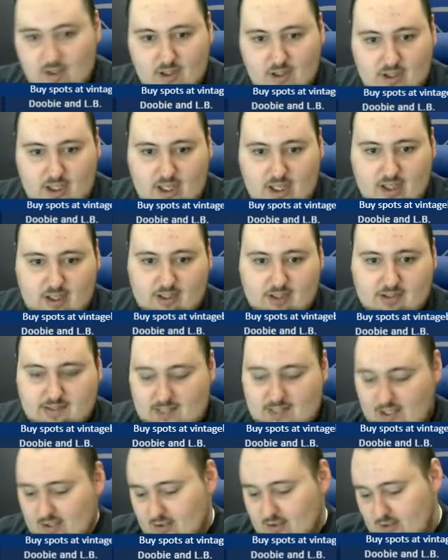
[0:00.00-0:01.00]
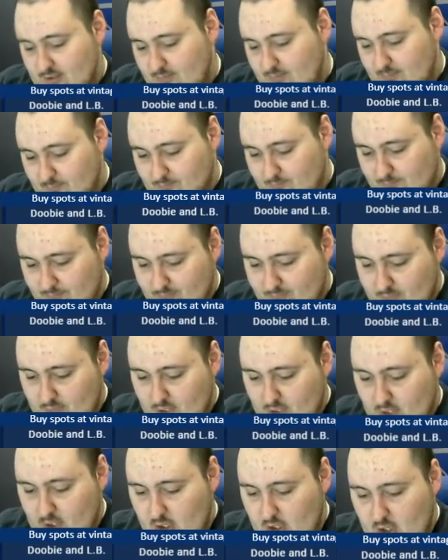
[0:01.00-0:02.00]
Yeah, exactly.
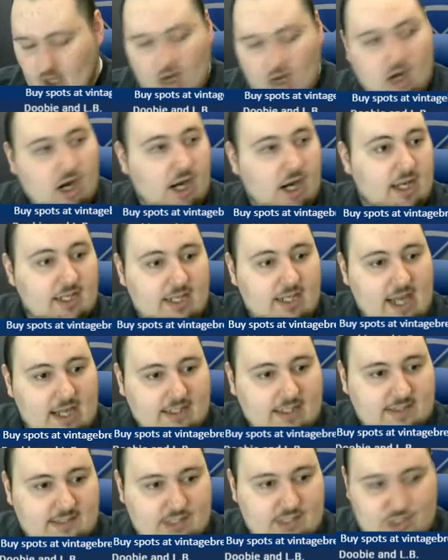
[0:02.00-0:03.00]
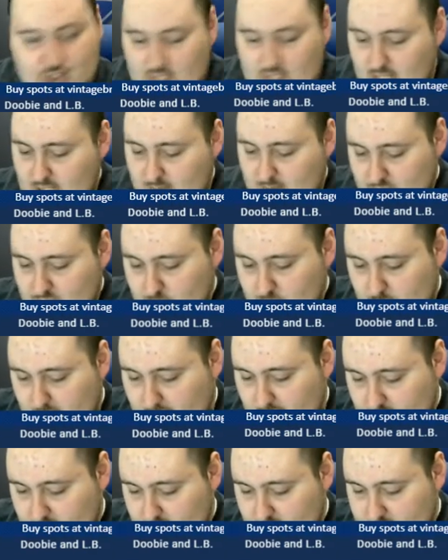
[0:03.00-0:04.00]
All right, next, James. We
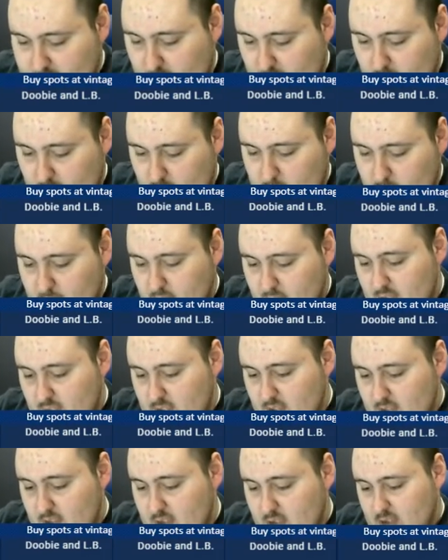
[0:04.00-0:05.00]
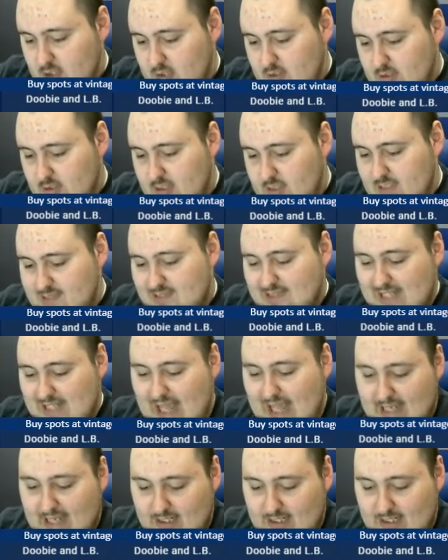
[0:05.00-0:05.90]
have a Tom Lizlak.